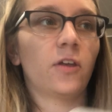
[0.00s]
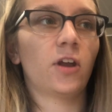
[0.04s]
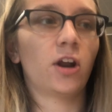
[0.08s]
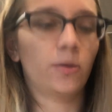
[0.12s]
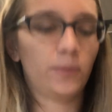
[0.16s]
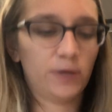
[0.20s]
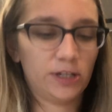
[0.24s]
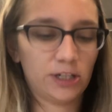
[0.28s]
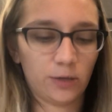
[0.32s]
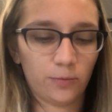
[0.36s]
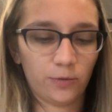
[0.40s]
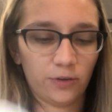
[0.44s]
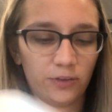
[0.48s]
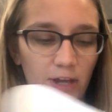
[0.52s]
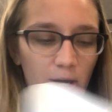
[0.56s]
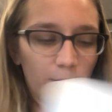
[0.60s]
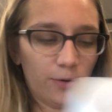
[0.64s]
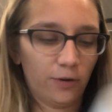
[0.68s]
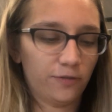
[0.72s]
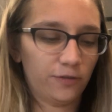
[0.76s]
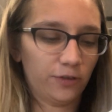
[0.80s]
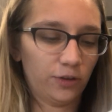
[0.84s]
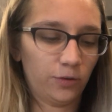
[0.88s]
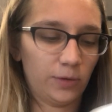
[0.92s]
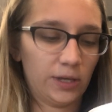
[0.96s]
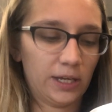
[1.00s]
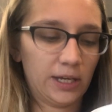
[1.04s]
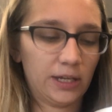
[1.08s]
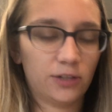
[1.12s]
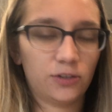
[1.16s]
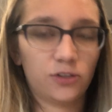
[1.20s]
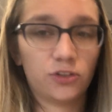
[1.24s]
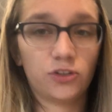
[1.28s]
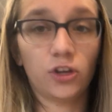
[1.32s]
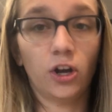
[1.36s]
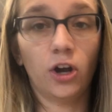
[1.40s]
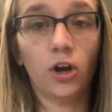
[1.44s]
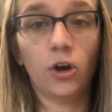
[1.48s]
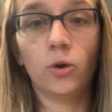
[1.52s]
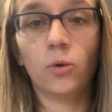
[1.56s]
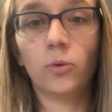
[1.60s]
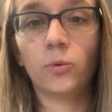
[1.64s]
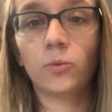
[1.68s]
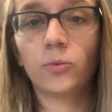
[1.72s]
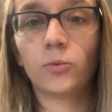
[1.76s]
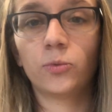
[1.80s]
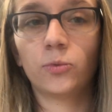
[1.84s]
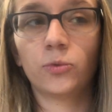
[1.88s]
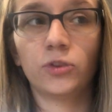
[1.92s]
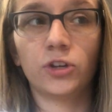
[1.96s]
then I'll be done with that one for the week. So
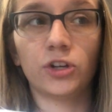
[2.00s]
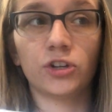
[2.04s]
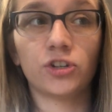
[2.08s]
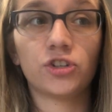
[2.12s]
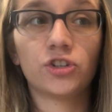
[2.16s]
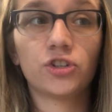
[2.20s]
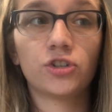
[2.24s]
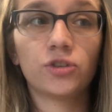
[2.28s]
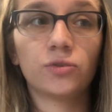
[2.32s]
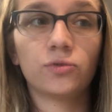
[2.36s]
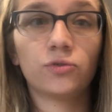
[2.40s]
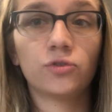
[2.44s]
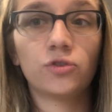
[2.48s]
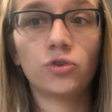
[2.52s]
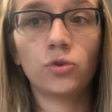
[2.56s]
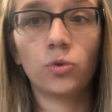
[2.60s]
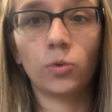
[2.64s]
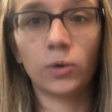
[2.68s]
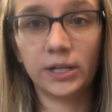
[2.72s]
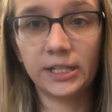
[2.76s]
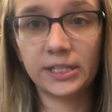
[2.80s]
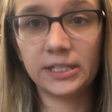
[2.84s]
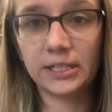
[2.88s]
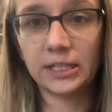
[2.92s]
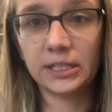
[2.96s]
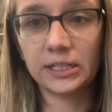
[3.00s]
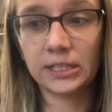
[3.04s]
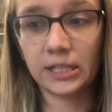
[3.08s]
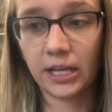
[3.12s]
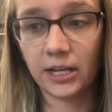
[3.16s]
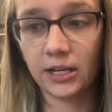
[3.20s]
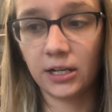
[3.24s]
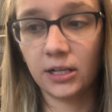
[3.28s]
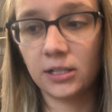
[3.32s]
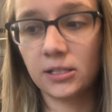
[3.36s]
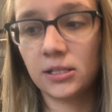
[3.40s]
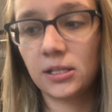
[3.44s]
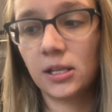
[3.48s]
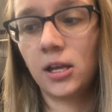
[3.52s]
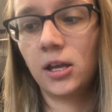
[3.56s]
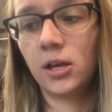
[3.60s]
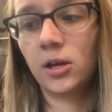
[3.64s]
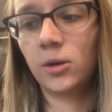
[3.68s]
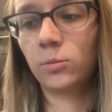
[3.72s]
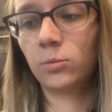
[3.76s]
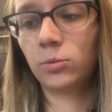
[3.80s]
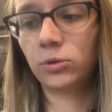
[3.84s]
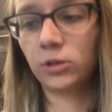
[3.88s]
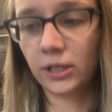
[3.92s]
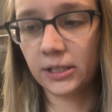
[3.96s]
there's 26 letters
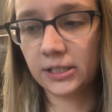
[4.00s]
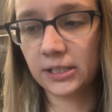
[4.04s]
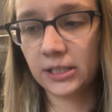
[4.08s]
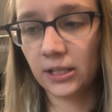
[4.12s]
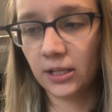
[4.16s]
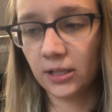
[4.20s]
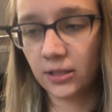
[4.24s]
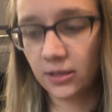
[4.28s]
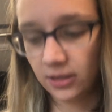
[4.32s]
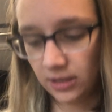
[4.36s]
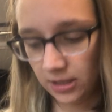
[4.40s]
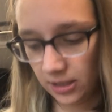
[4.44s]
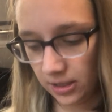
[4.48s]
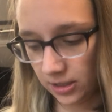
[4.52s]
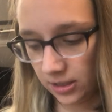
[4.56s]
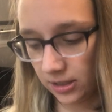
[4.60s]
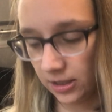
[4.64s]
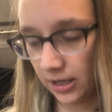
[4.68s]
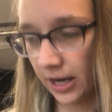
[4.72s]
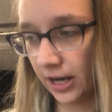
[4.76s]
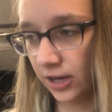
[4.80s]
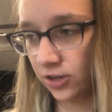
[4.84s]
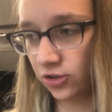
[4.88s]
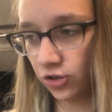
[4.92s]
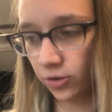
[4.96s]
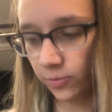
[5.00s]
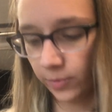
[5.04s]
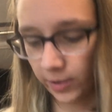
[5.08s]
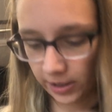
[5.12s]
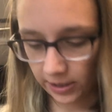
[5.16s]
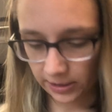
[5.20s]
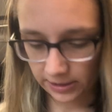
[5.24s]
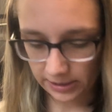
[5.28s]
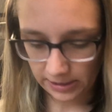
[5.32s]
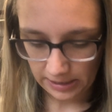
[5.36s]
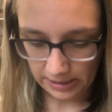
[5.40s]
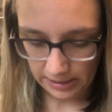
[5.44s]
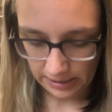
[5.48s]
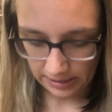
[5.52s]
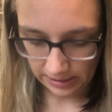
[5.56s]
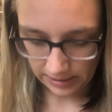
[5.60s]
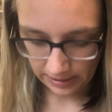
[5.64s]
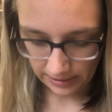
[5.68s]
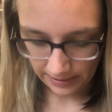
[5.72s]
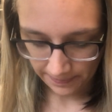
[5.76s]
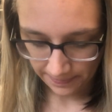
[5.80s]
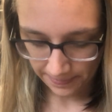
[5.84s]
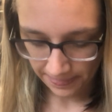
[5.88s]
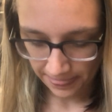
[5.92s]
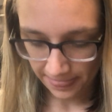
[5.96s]
plus the extra boxes.
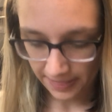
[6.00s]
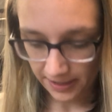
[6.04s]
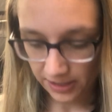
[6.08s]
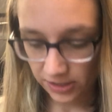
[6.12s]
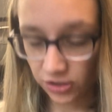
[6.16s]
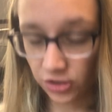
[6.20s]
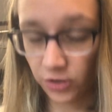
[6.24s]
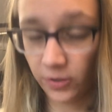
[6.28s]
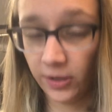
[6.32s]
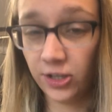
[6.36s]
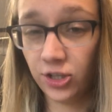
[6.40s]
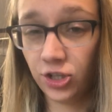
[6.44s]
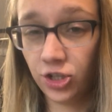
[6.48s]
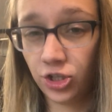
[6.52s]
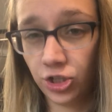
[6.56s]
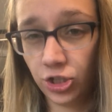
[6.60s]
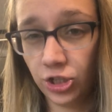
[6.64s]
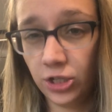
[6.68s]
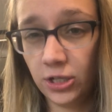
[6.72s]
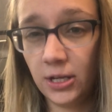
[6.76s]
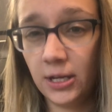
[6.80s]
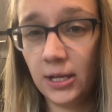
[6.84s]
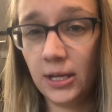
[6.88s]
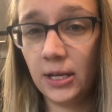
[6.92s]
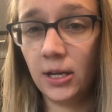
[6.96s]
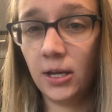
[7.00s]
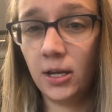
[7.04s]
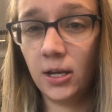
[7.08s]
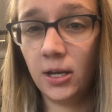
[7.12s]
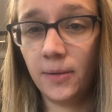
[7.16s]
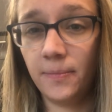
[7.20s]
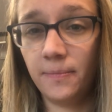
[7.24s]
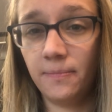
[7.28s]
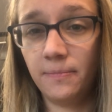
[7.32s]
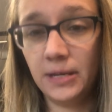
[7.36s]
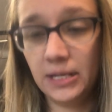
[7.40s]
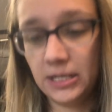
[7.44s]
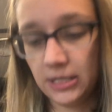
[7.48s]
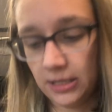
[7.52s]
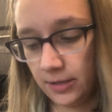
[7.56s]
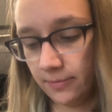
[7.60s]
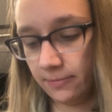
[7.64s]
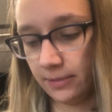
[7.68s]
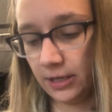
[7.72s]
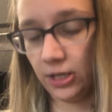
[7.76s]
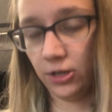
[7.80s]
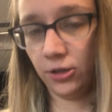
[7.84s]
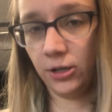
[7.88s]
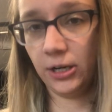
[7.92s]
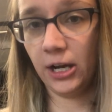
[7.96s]
So I should be done
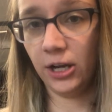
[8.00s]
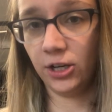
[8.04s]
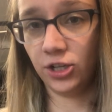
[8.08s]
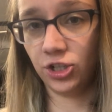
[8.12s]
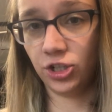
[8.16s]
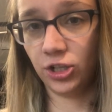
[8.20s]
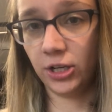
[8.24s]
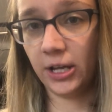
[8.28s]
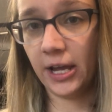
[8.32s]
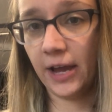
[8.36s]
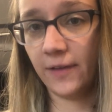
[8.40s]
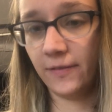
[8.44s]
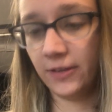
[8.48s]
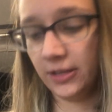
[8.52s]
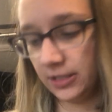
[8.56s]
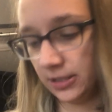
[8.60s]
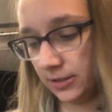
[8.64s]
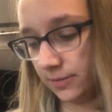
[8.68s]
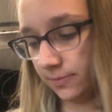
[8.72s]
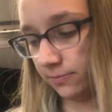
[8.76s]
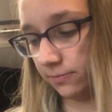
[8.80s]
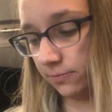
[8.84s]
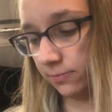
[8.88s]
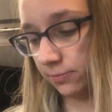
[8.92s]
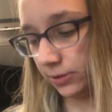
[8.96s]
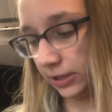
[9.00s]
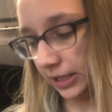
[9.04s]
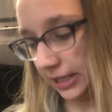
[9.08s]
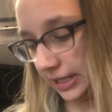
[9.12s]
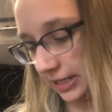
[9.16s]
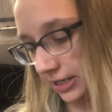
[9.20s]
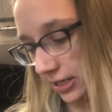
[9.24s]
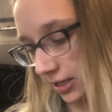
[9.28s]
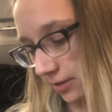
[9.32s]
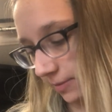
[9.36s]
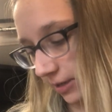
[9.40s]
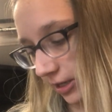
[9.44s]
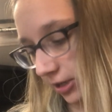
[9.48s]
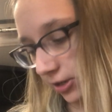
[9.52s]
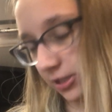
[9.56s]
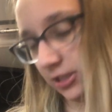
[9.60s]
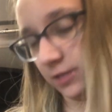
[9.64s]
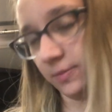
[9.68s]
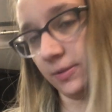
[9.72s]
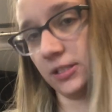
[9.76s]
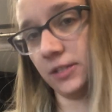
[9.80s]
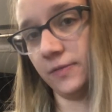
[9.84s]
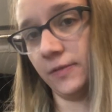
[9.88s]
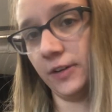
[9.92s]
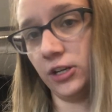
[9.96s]
by, I should have plenty done by
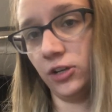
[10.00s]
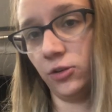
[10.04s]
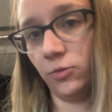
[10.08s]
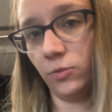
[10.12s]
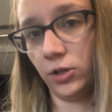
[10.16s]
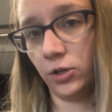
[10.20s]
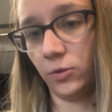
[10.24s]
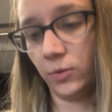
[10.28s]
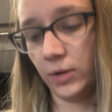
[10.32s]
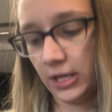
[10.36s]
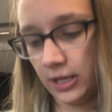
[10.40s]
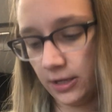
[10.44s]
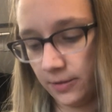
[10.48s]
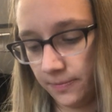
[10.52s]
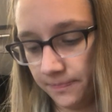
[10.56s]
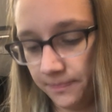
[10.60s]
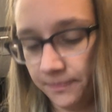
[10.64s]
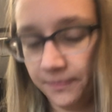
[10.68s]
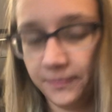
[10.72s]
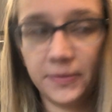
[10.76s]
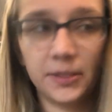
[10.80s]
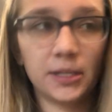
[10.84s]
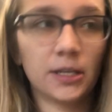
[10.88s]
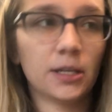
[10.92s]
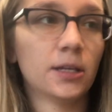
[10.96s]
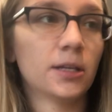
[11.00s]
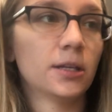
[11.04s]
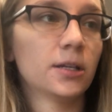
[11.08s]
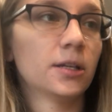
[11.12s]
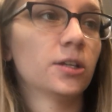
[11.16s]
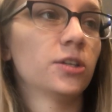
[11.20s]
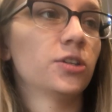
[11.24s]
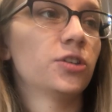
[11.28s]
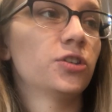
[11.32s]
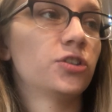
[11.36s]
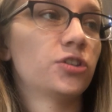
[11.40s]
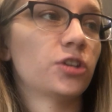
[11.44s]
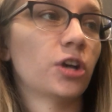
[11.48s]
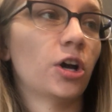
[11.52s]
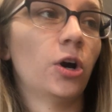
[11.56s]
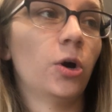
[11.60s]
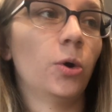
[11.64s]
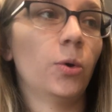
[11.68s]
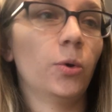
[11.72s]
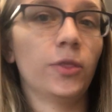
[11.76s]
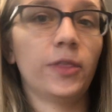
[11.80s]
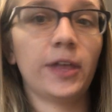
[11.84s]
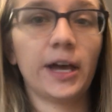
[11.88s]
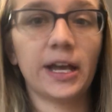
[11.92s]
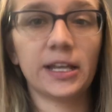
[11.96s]
Christmas if I do one a week.
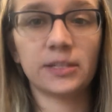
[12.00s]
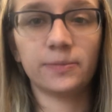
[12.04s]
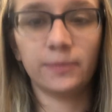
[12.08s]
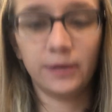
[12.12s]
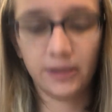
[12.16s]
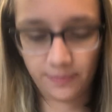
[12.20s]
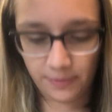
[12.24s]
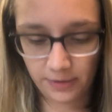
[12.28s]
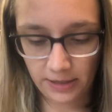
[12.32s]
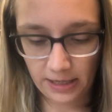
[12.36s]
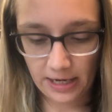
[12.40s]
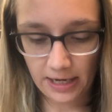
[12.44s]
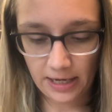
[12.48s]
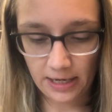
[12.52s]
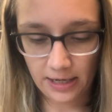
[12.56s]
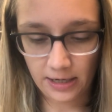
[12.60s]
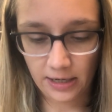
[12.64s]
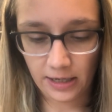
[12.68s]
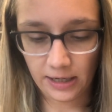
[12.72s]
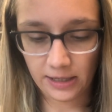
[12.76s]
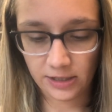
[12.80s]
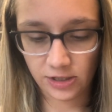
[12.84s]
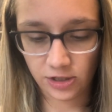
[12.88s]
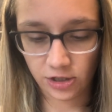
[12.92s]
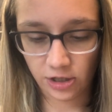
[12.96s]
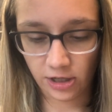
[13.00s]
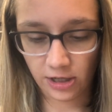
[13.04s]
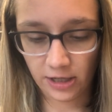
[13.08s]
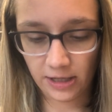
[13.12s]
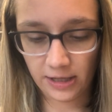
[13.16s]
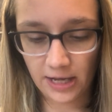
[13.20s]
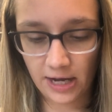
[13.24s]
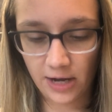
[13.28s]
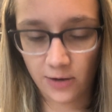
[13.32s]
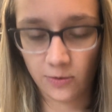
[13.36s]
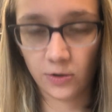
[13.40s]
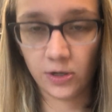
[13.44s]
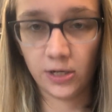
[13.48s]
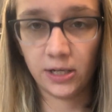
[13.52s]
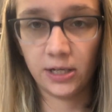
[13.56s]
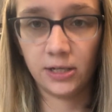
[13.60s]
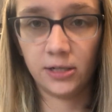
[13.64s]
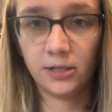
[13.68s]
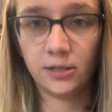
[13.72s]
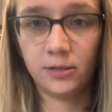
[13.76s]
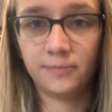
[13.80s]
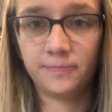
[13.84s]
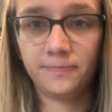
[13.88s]
So that's my plan. I started that one